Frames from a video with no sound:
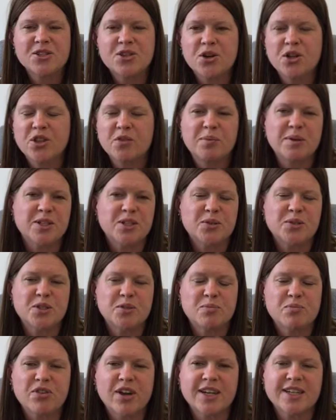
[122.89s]
all. They've been doing some
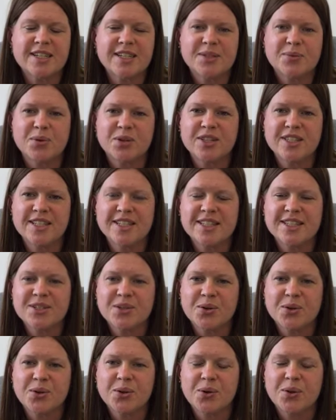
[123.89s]
practice ones in
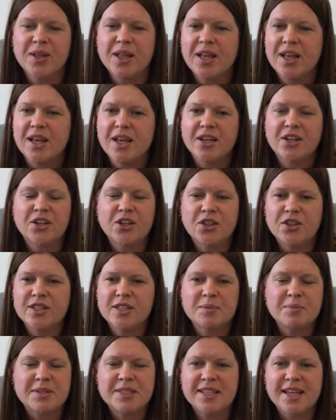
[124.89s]
school. Nothing
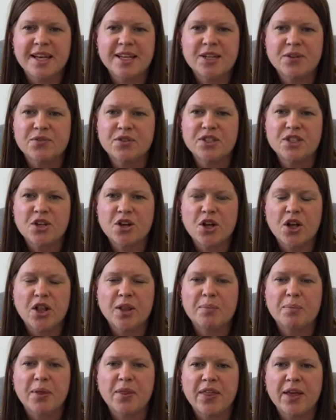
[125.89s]
to be scared of at
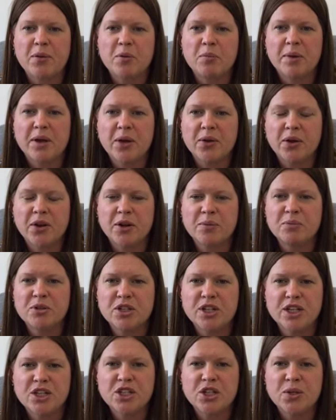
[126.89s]
all, but they will be going on
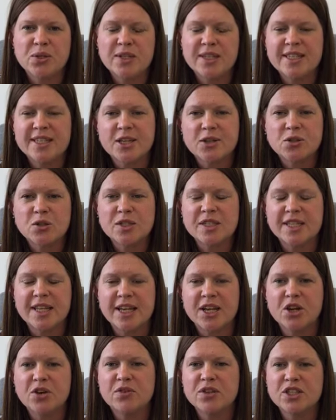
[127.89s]
Monday and Tuesday, so just
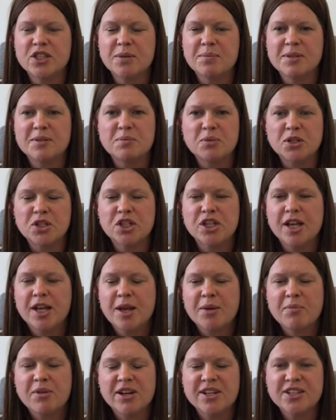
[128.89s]
encourage them as much
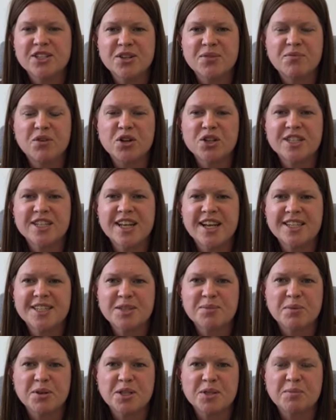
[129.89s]
practice on rock stars as
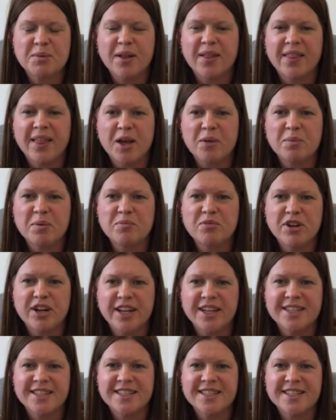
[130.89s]
possible. That'll be
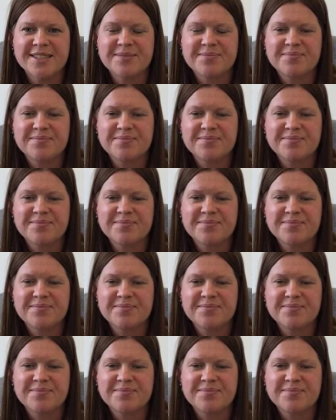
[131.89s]
brilliant.